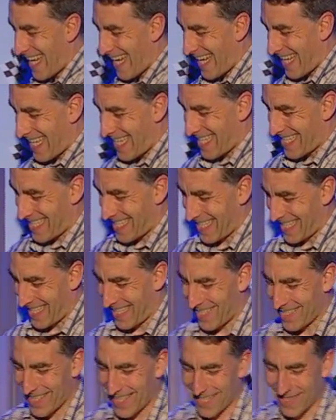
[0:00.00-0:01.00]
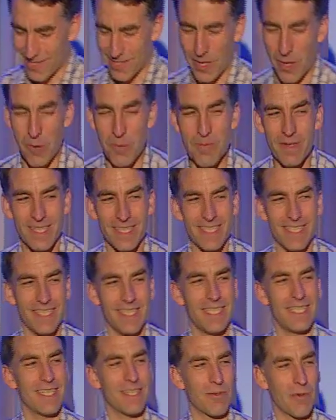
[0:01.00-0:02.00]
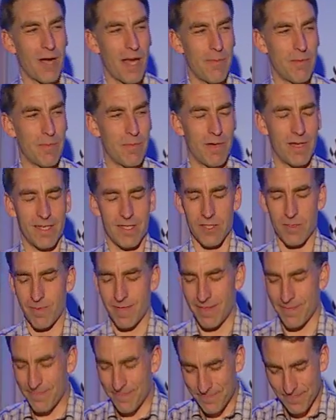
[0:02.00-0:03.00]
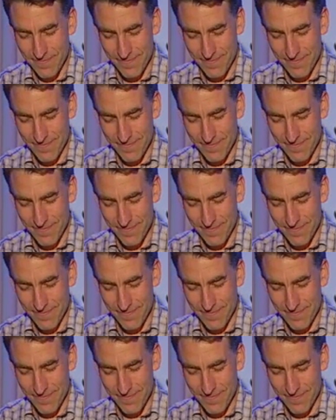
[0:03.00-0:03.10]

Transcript: And there's an opening scene in Crime and Punishment.